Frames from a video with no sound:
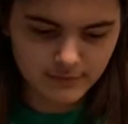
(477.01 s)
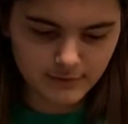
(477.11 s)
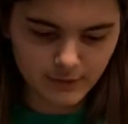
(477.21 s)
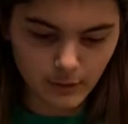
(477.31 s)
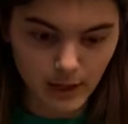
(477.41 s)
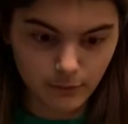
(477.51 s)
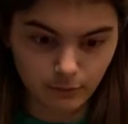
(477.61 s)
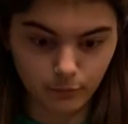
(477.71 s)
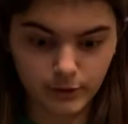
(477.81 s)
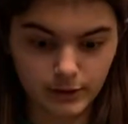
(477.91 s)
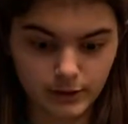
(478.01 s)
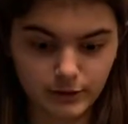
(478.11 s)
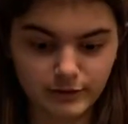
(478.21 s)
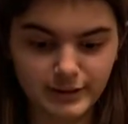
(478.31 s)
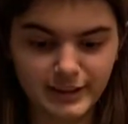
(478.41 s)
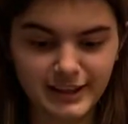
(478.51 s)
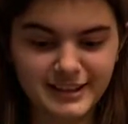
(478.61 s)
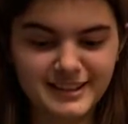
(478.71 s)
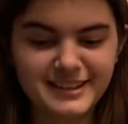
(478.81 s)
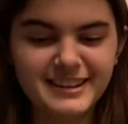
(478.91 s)
Oh, that was really close to the
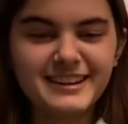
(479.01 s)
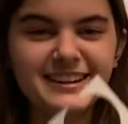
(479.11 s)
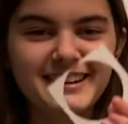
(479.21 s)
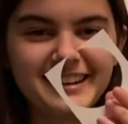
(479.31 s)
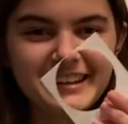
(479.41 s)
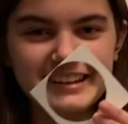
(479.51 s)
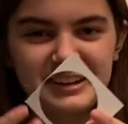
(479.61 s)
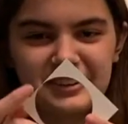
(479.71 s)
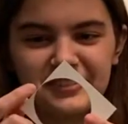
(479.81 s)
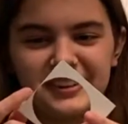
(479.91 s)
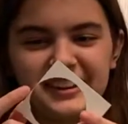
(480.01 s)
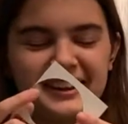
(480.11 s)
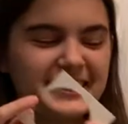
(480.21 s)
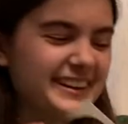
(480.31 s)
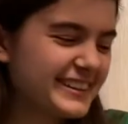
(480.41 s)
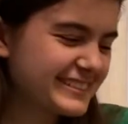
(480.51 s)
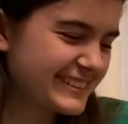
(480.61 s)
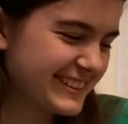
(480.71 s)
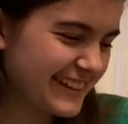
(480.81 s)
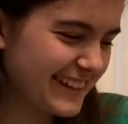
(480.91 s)
edge. I was really close to
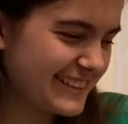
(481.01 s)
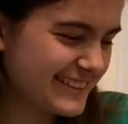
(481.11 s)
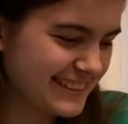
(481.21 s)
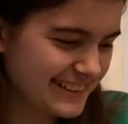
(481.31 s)
the edge.